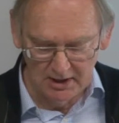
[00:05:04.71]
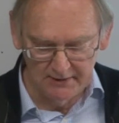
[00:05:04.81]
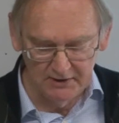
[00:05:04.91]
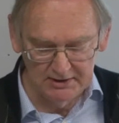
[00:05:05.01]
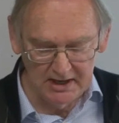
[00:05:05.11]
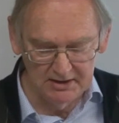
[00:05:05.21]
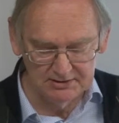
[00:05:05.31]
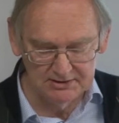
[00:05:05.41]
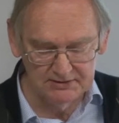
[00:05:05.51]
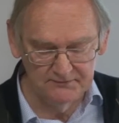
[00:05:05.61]
I've
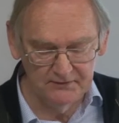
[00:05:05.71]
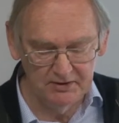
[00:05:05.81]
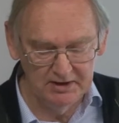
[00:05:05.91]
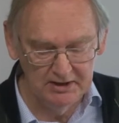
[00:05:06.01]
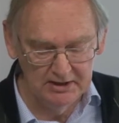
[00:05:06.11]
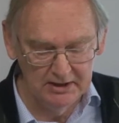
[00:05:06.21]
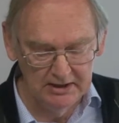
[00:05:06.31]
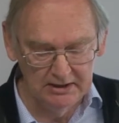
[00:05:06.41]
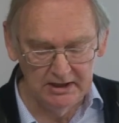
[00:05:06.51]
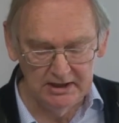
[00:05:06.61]
encountered some very
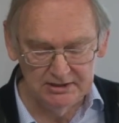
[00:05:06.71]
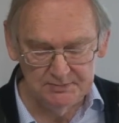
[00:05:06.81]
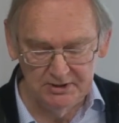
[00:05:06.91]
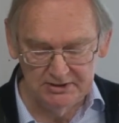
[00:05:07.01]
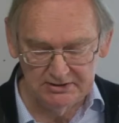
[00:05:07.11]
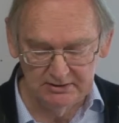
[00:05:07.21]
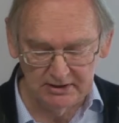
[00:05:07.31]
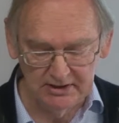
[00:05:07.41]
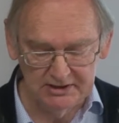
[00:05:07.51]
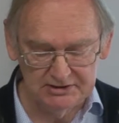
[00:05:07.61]
large personal
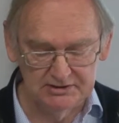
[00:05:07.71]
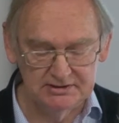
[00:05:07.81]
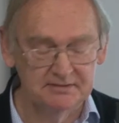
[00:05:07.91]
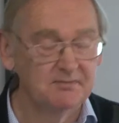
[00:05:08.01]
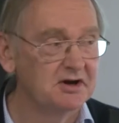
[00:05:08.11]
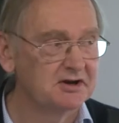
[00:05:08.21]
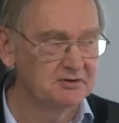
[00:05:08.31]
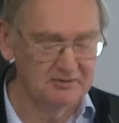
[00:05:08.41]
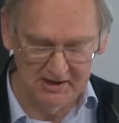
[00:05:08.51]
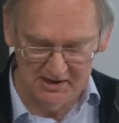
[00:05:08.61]
collections in my
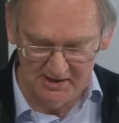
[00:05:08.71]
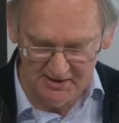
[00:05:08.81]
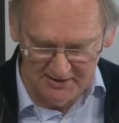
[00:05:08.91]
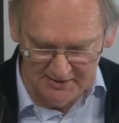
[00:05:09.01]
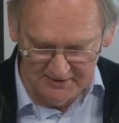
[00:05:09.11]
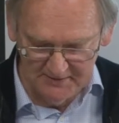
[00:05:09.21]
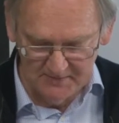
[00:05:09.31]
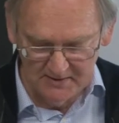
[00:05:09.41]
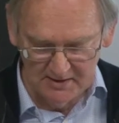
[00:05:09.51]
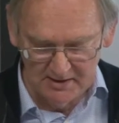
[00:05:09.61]
career,
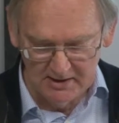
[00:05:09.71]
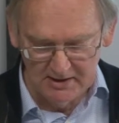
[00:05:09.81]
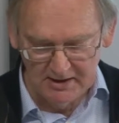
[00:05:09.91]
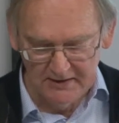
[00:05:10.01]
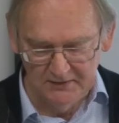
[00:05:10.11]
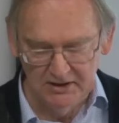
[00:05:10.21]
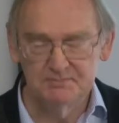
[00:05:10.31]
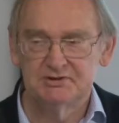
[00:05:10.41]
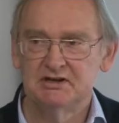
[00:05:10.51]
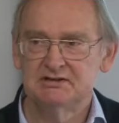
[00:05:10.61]
and the
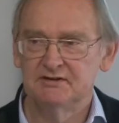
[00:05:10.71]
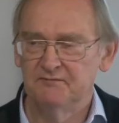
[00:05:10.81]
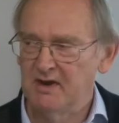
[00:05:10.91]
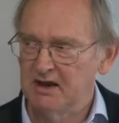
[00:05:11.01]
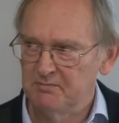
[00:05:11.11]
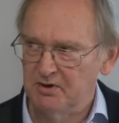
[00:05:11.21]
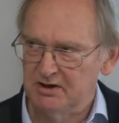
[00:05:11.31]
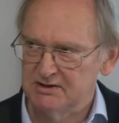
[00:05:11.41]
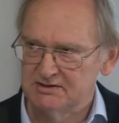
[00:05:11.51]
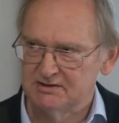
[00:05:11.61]
obsessive
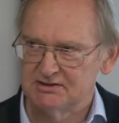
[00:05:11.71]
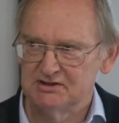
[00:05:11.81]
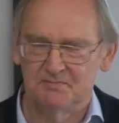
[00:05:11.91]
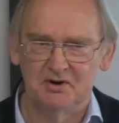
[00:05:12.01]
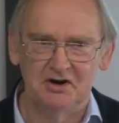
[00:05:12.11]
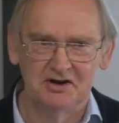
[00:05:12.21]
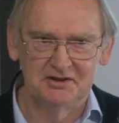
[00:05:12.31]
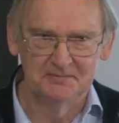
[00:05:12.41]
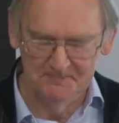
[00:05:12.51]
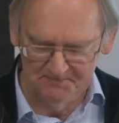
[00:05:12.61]
magpies that sit behind
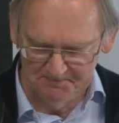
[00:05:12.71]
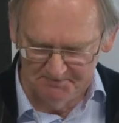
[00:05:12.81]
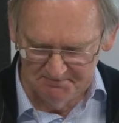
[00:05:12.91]
them.